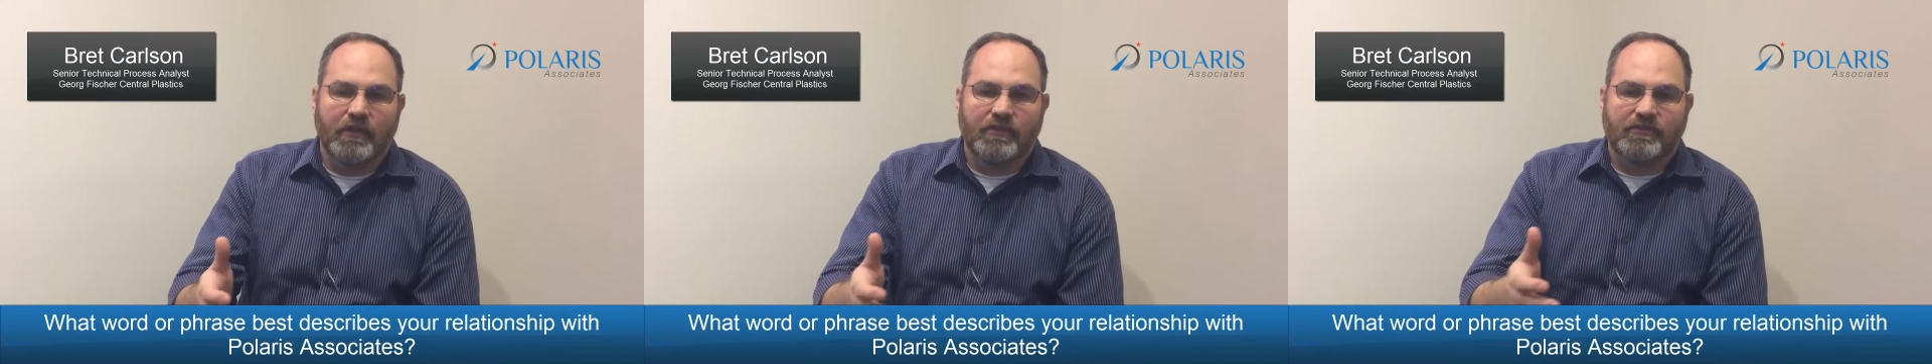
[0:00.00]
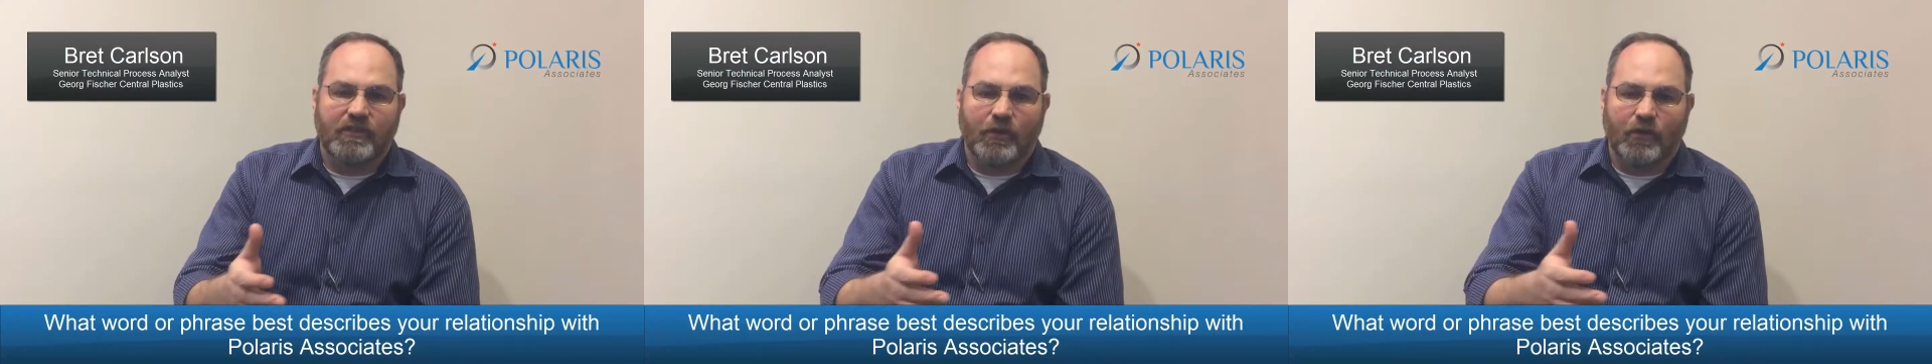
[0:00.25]

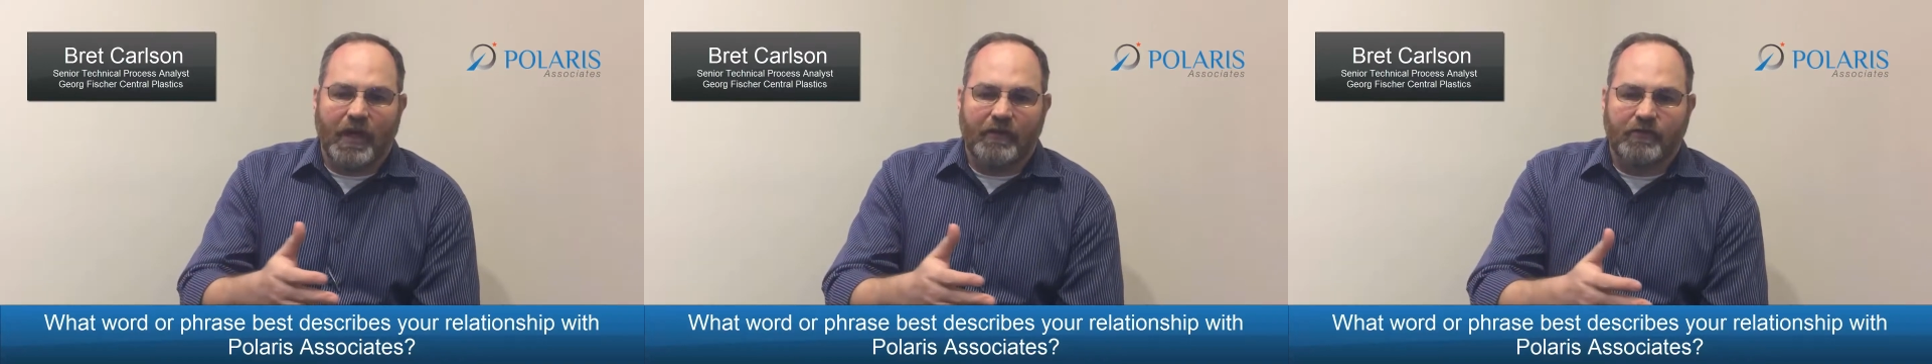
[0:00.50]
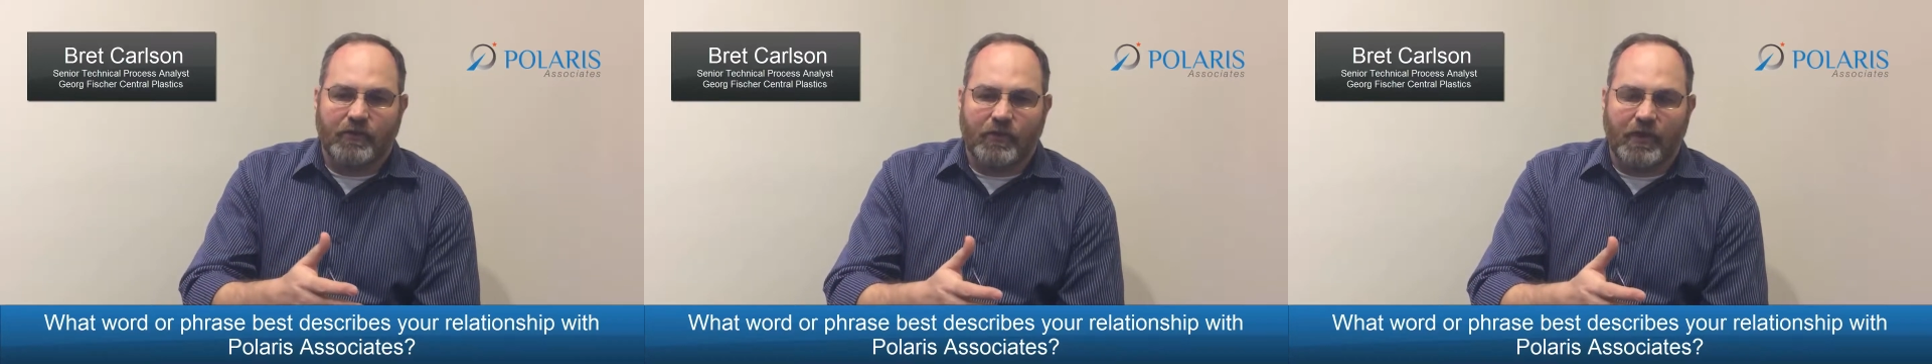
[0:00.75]
So
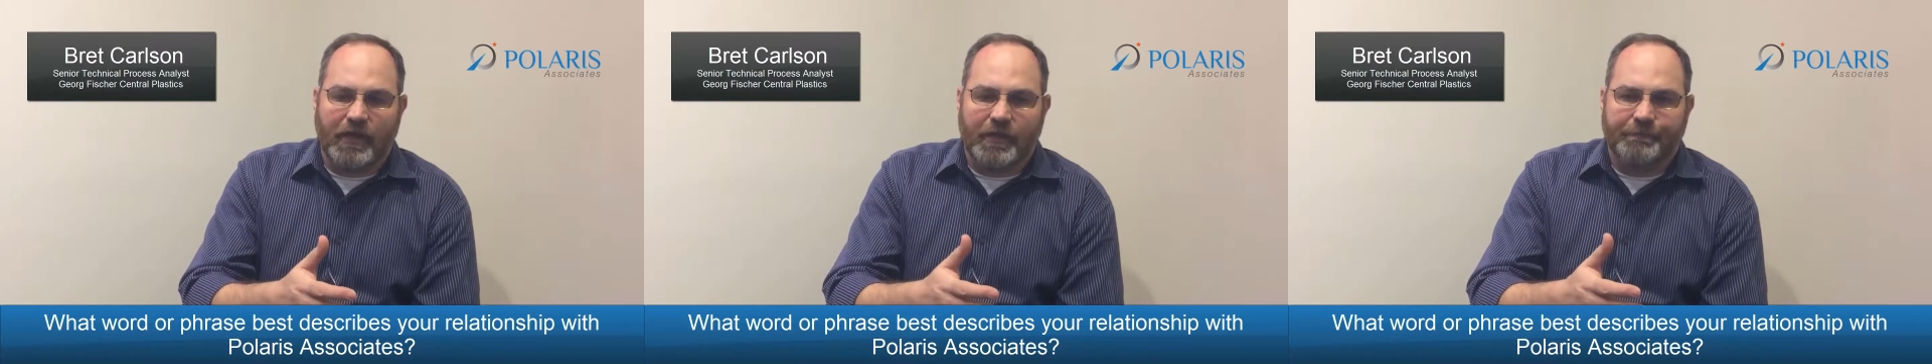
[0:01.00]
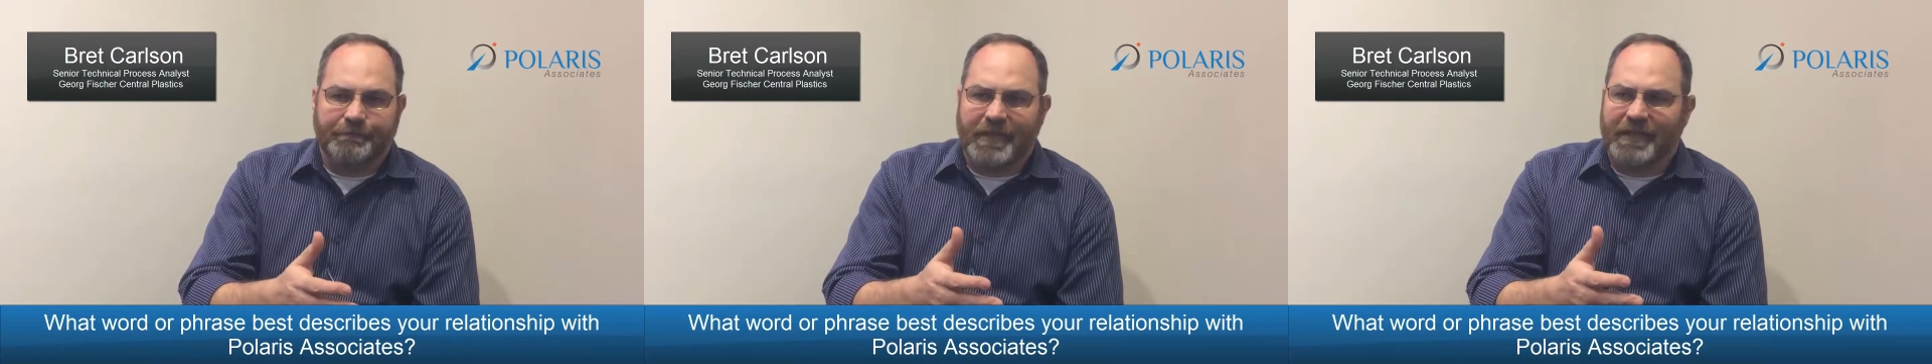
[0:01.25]
after,
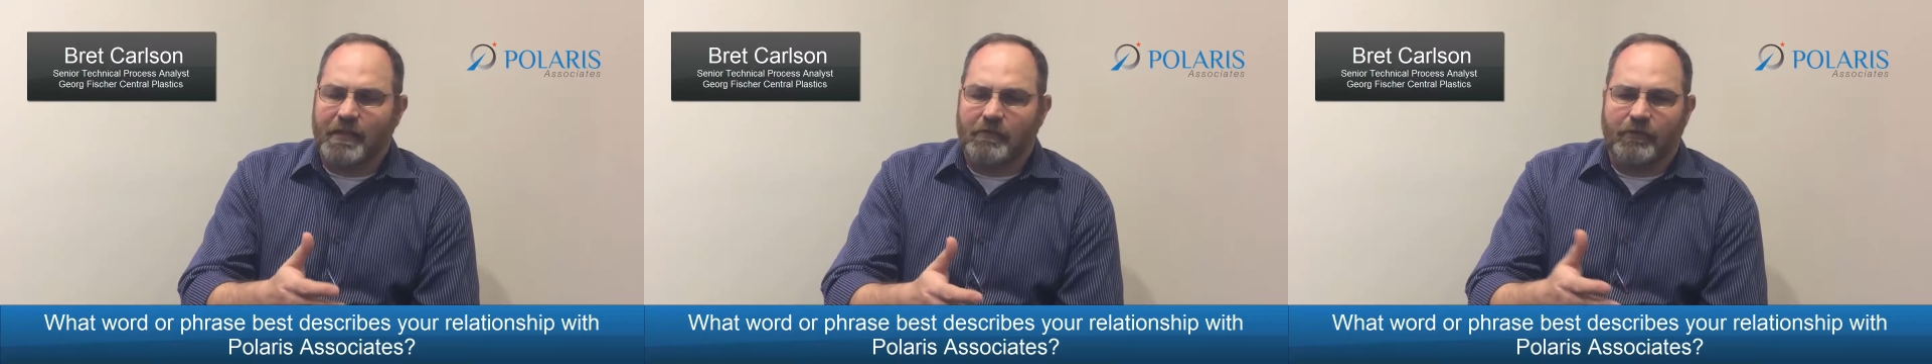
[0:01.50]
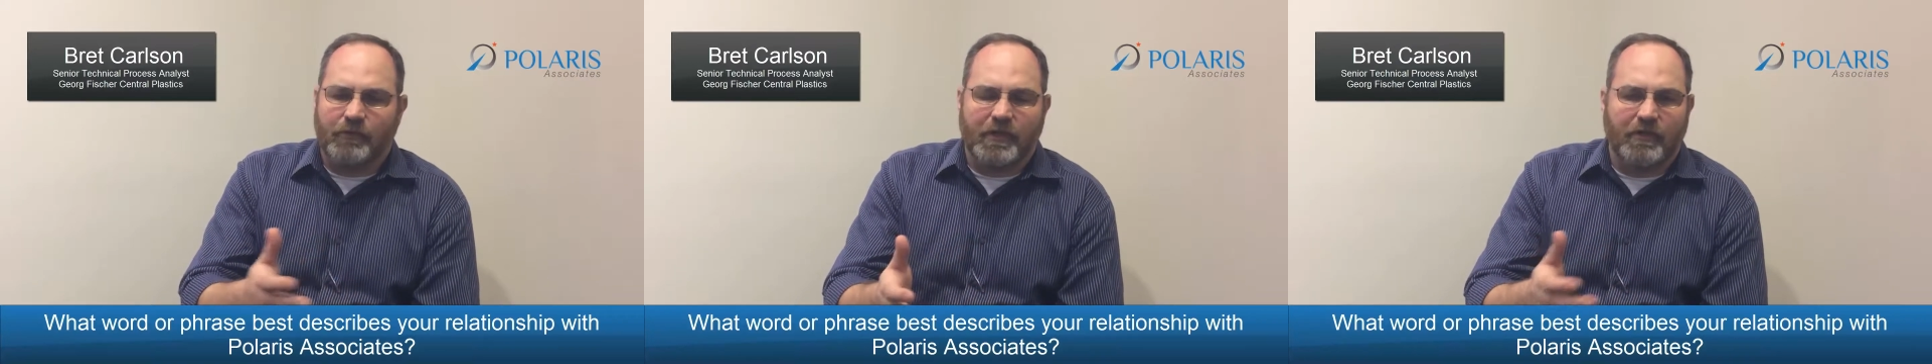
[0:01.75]
I can't
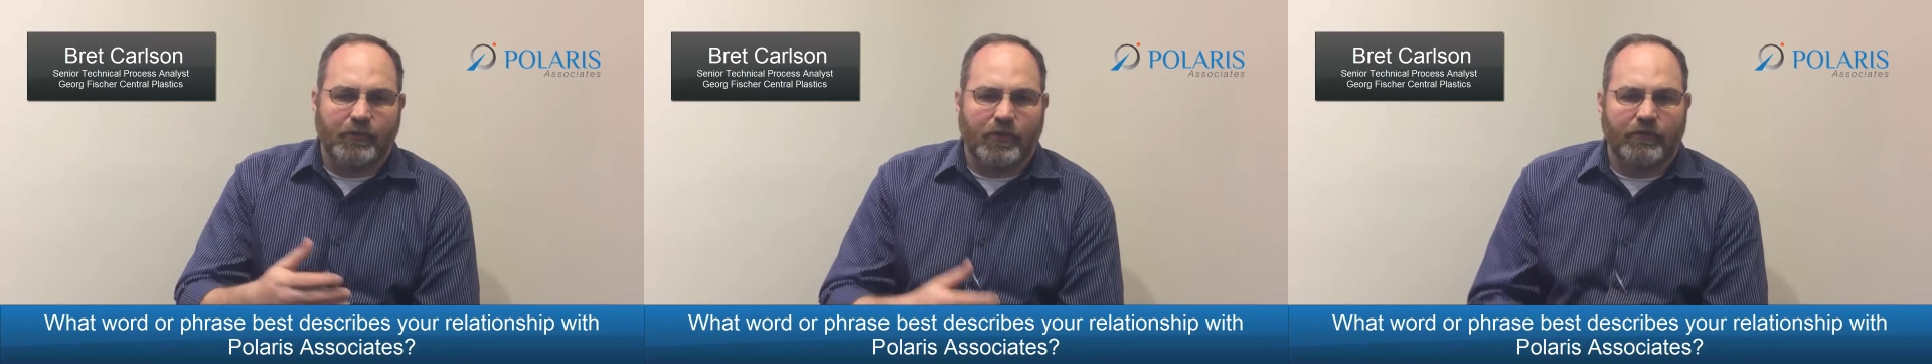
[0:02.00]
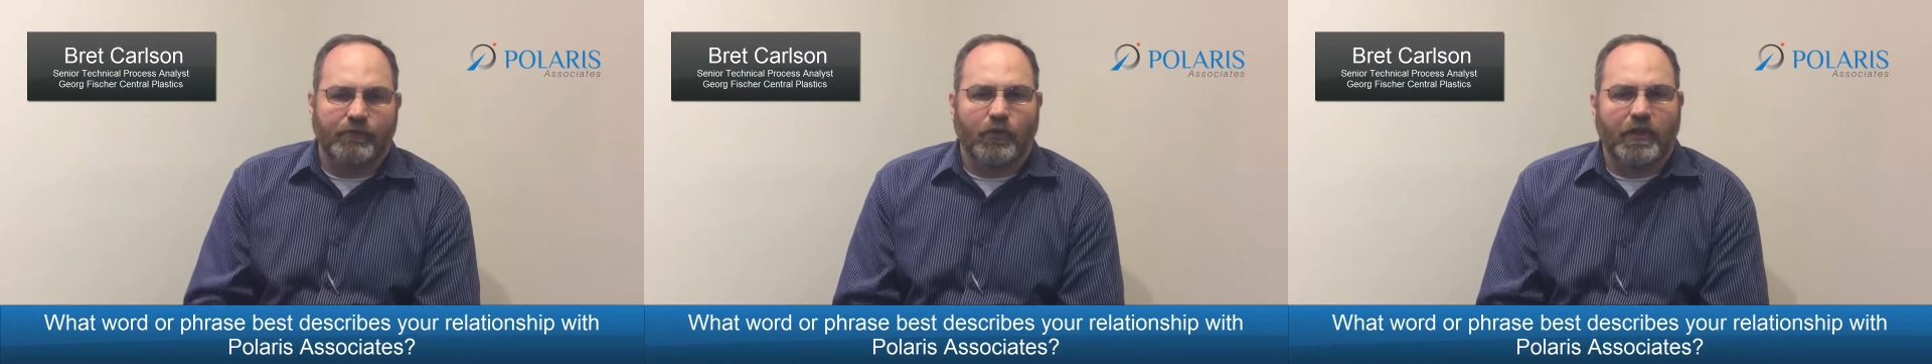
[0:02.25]
remember if we did 3
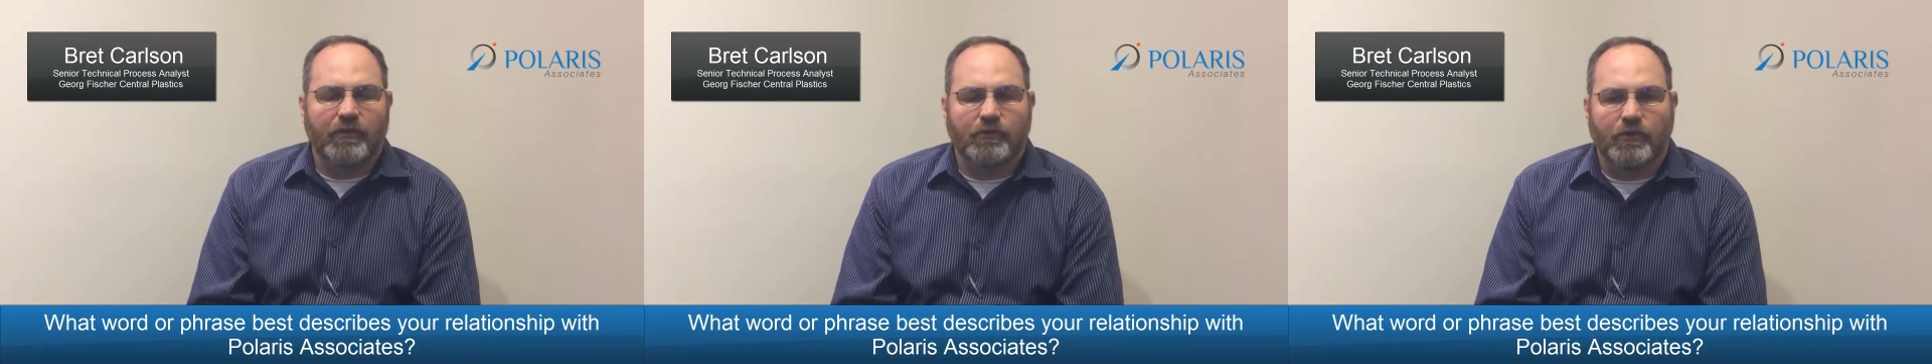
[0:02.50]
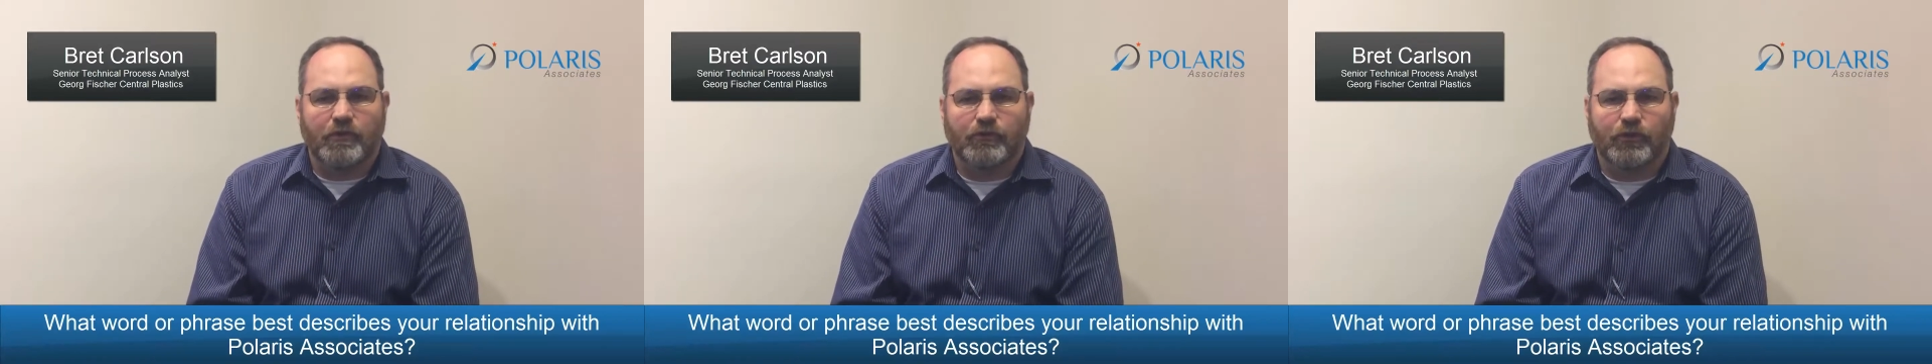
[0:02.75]
or 4 days
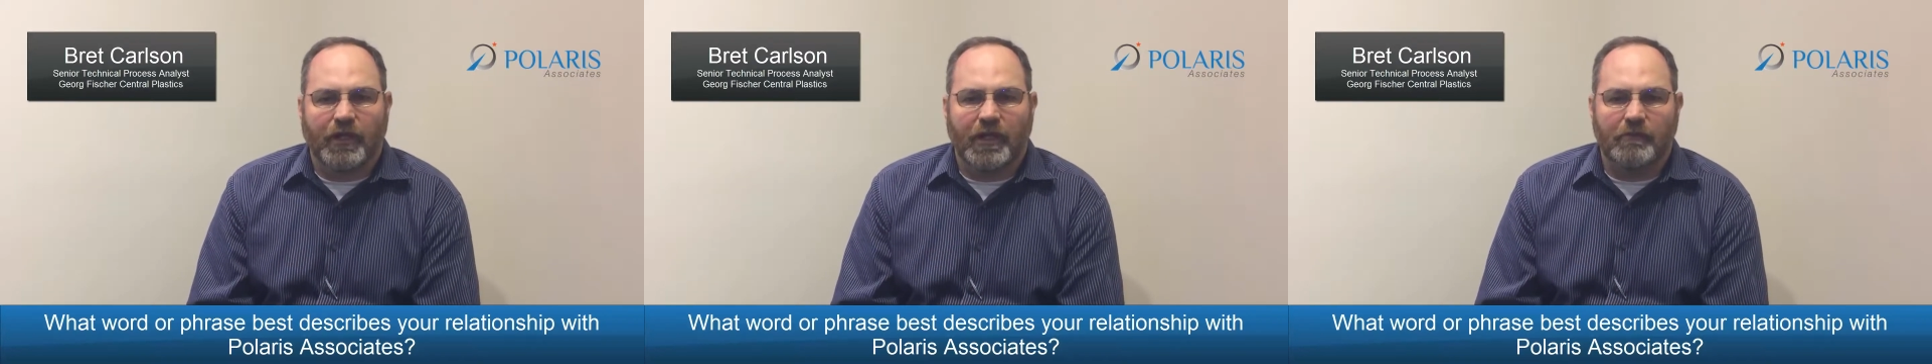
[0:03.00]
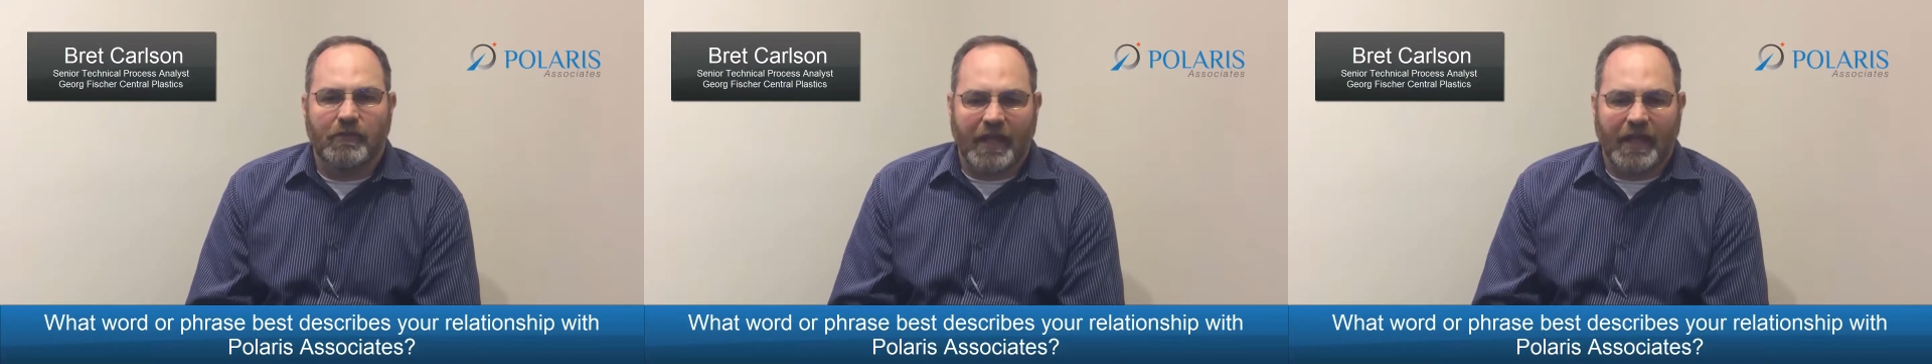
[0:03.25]
worth of training,